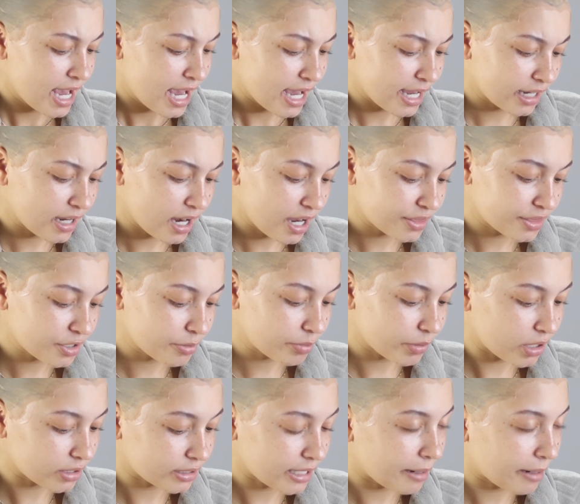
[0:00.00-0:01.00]
and cut their
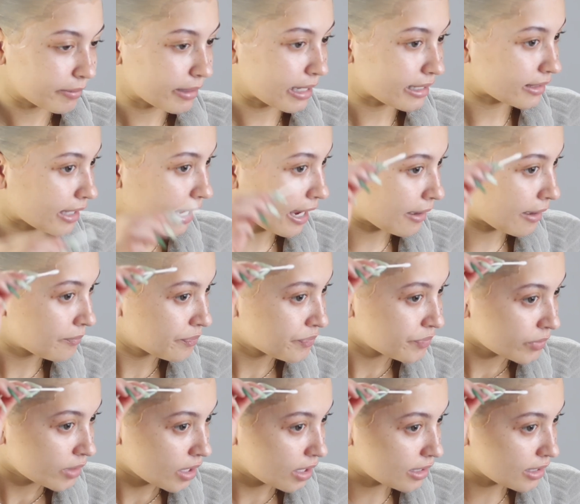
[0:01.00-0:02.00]
bald cap like that
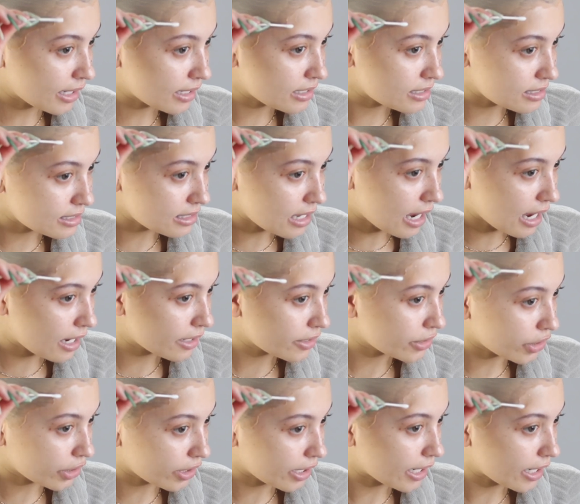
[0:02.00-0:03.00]
and that is not
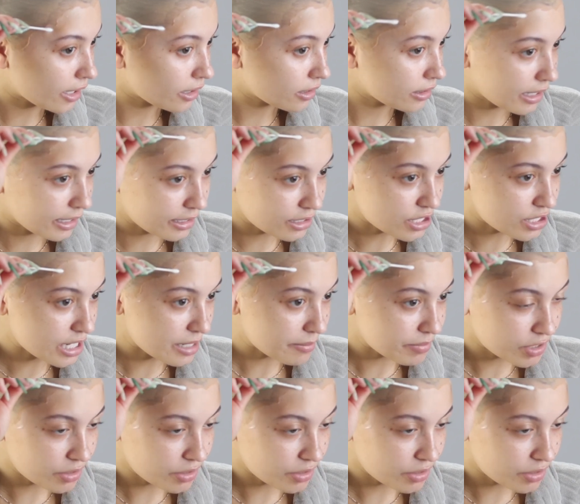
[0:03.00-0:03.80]
your hairline shape.